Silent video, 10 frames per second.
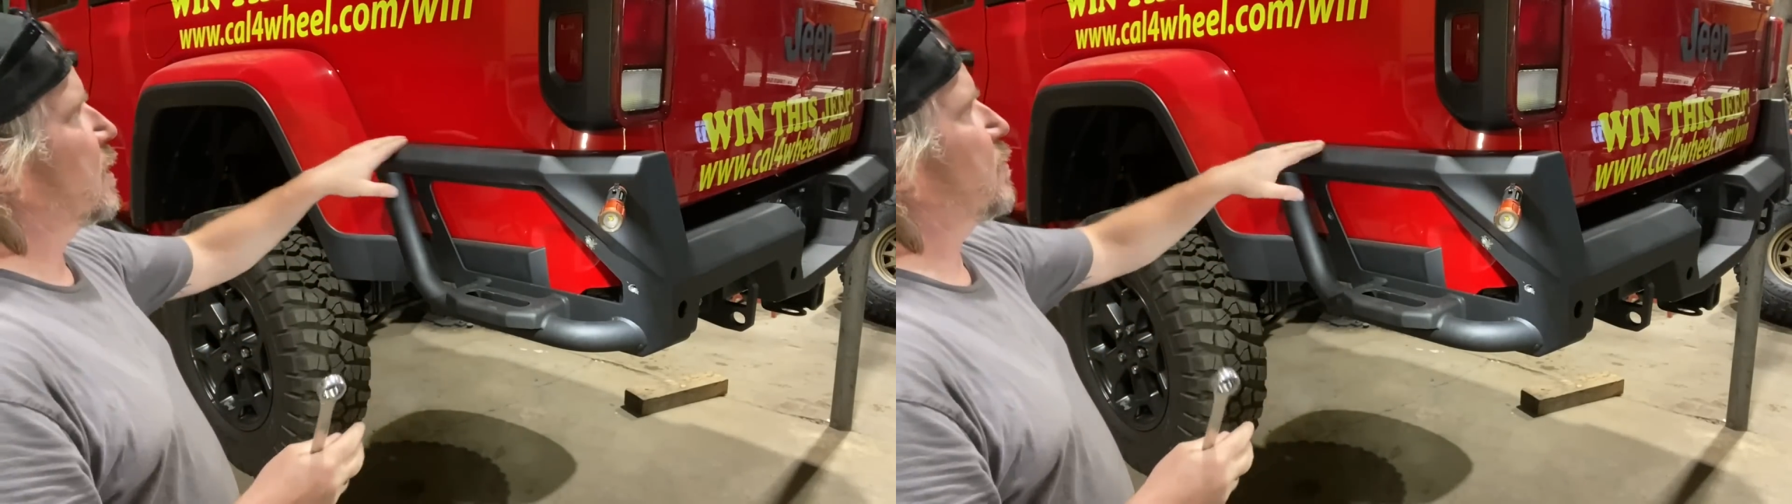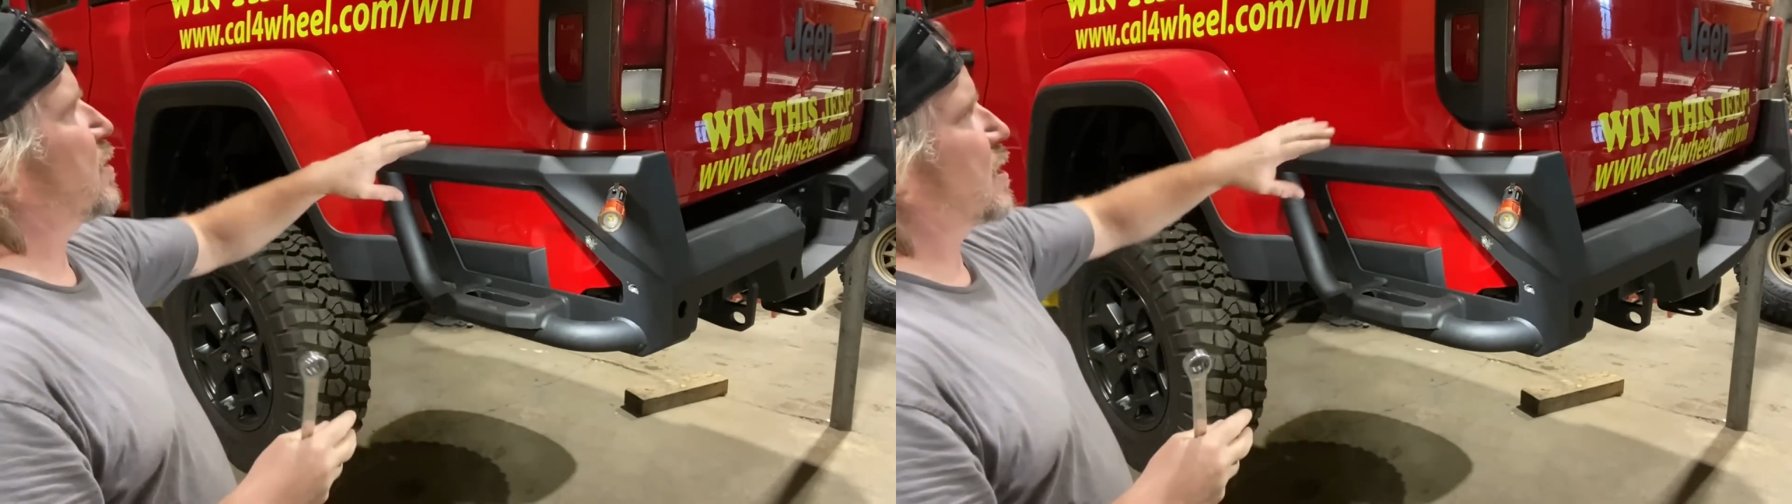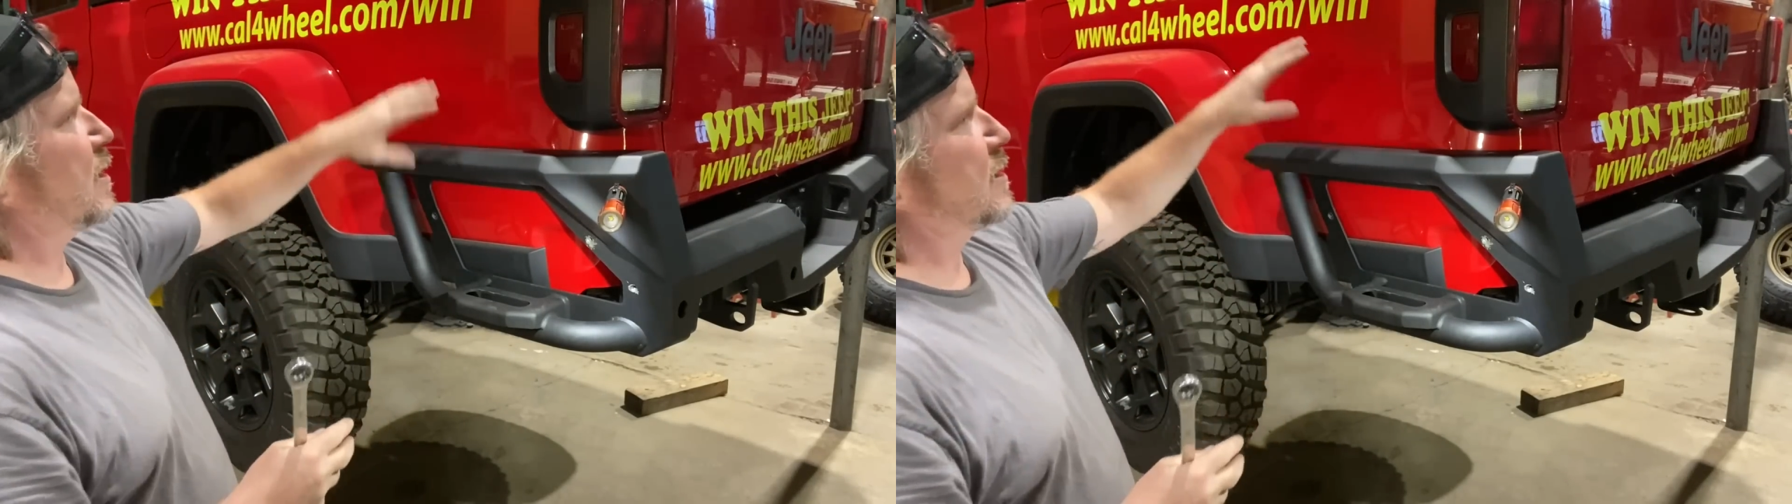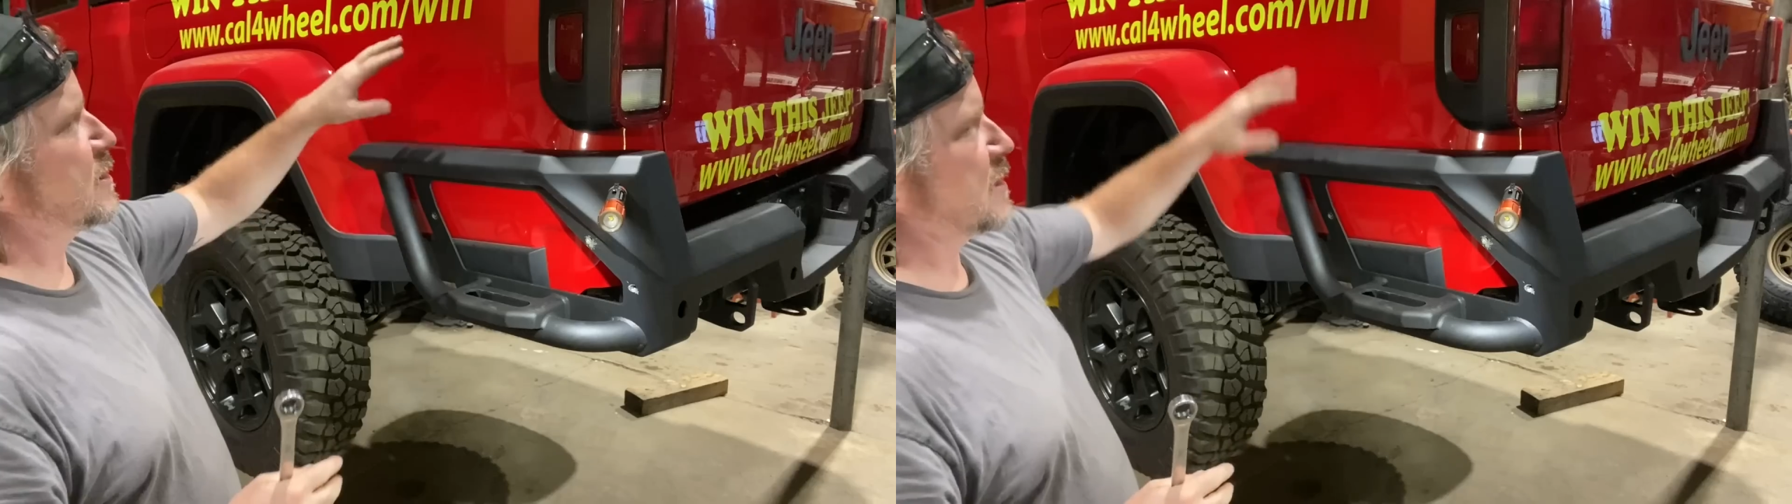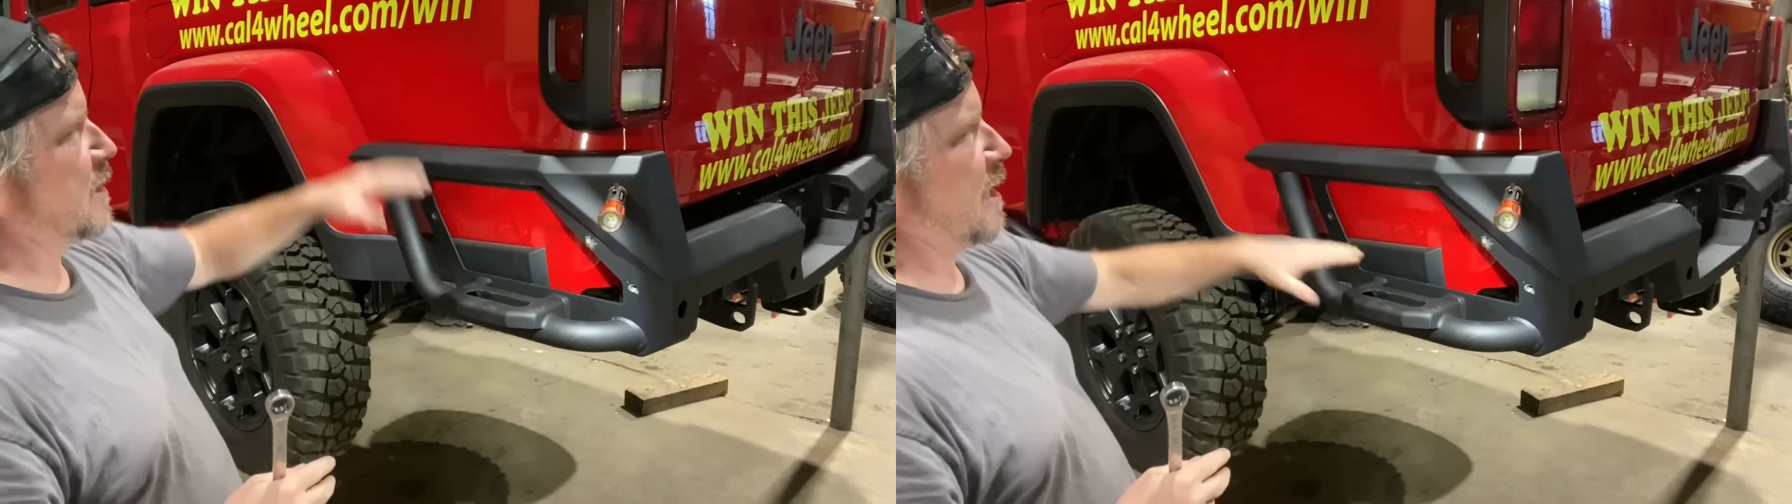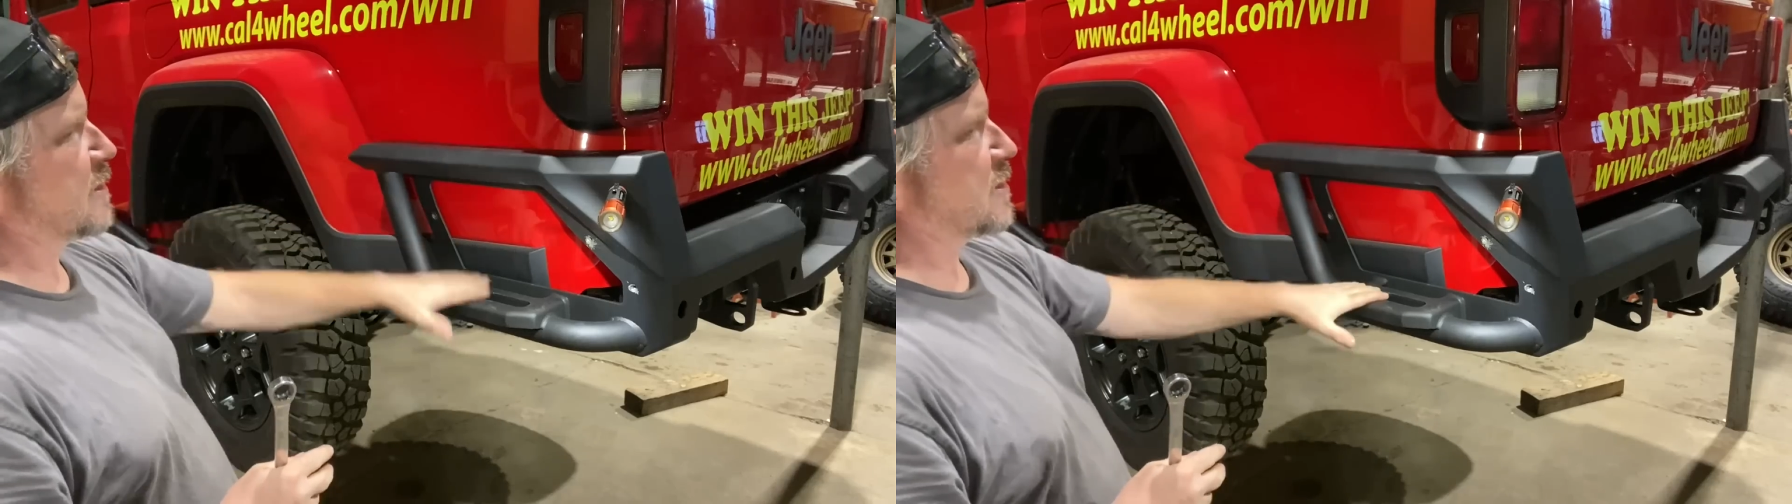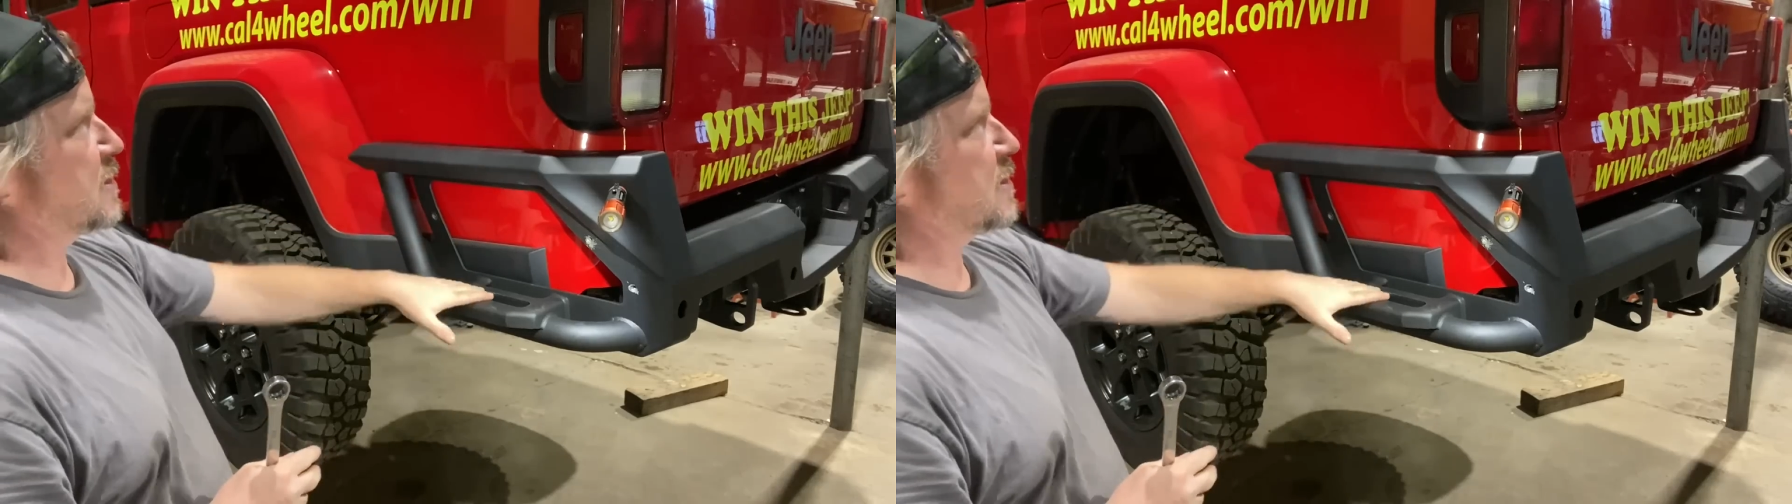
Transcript: because it has a